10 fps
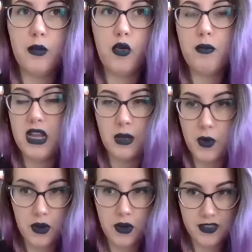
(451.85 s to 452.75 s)
or makeup
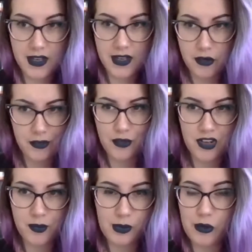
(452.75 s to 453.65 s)
artists sent out on tour
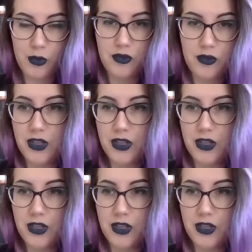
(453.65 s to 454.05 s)
to promote a movie.